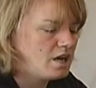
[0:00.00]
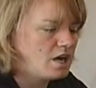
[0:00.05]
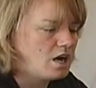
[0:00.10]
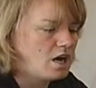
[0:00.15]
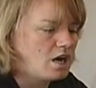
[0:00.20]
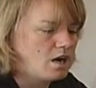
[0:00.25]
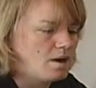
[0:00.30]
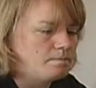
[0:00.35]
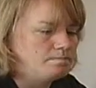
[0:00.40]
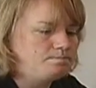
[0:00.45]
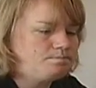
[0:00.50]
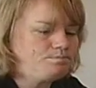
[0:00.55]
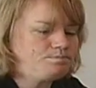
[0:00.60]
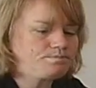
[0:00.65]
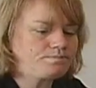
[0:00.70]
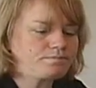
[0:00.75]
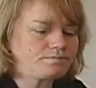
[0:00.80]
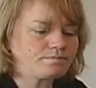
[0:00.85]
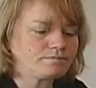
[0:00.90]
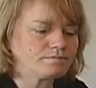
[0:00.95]

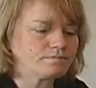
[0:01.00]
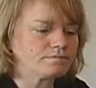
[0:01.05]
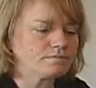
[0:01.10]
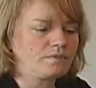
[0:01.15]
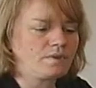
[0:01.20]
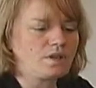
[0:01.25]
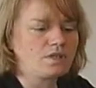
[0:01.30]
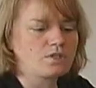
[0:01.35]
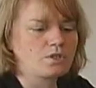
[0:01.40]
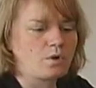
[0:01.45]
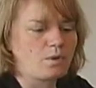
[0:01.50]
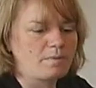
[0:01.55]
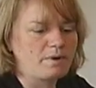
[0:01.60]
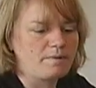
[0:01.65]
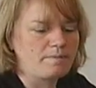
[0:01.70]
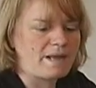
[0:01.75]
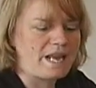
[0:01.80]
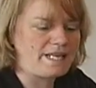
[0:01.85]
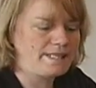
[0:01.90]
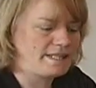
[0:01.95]
So I'm going
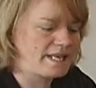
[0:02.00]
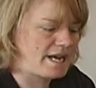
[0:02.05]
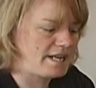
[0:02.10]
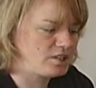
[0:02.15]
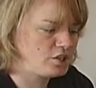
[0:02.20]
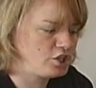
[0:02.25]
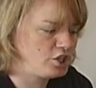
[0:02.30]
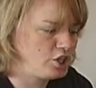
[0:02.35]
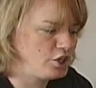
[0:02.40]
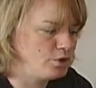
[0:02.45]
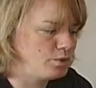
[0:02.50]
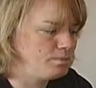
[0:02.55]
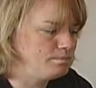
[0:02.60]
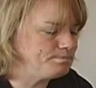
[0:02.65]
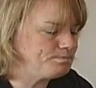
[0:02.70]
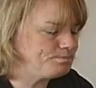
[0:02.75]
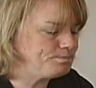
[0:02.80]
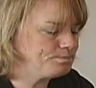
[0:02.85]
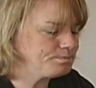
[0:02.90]
to paint that too.